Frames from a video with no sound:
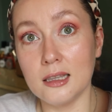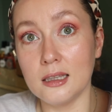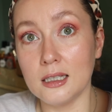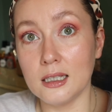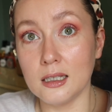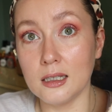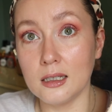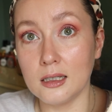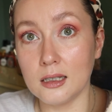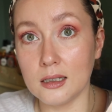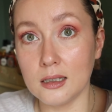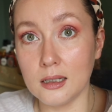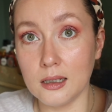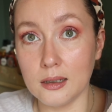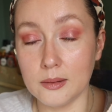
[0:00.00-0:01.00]
think
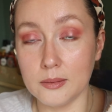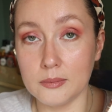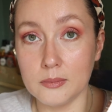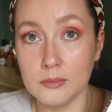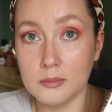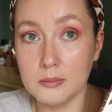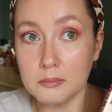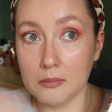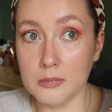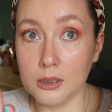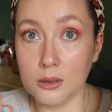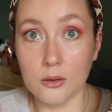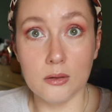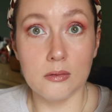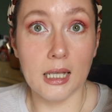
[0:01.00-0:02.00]
um,
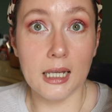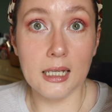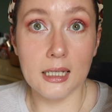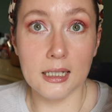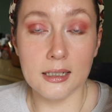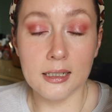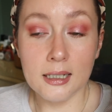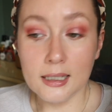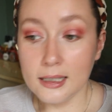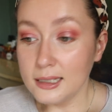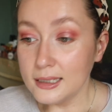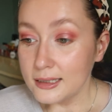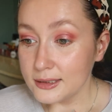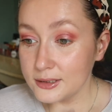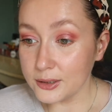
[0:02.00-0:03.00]
you'll like it
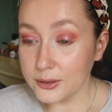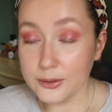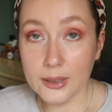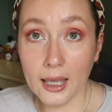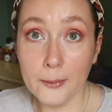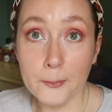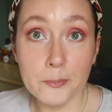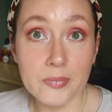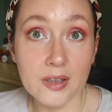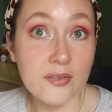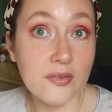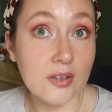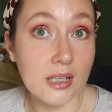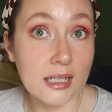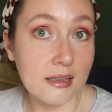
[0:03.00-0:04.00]
so yeah
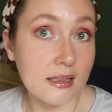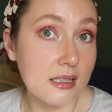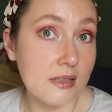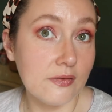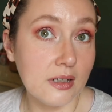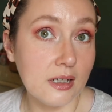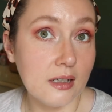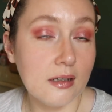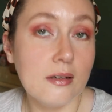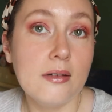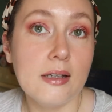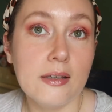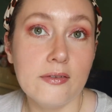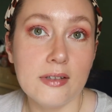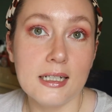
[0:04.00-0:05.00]
if you like this video
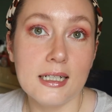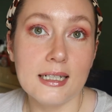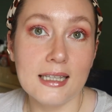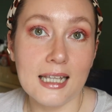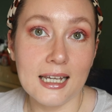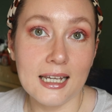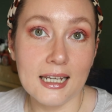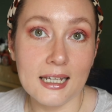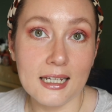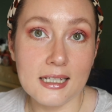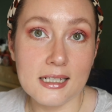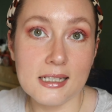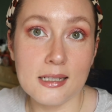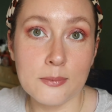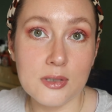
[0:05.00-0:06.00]
give it a like
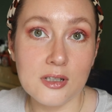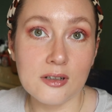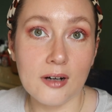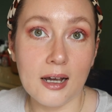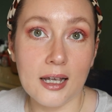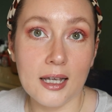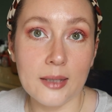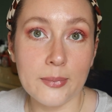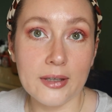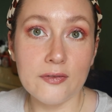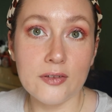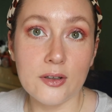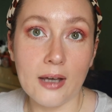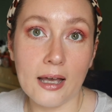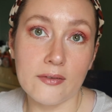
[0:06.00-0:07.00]
subscribe
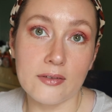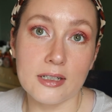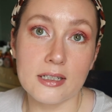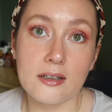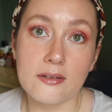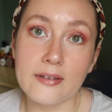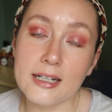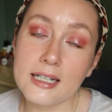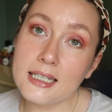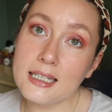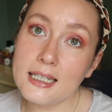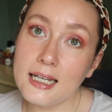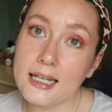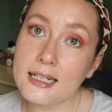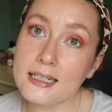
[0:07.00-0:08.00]
if you haven't
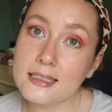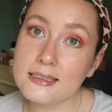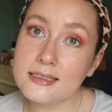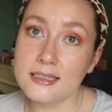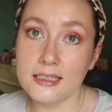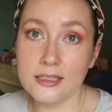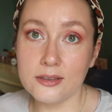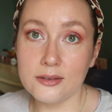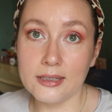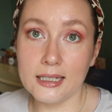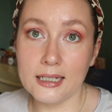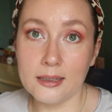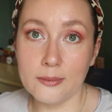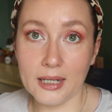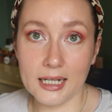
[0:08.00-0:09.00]
already and I'll see you
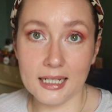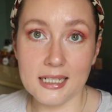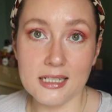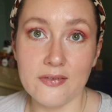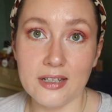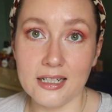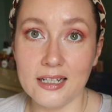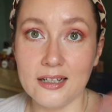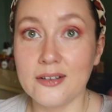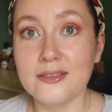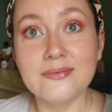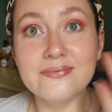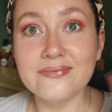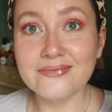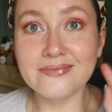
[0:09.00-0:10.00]
in my next video
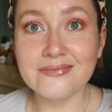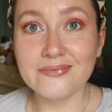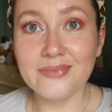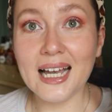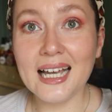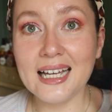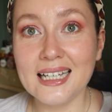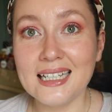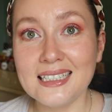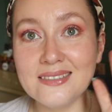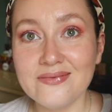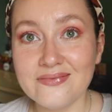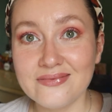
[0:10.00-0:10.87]
bye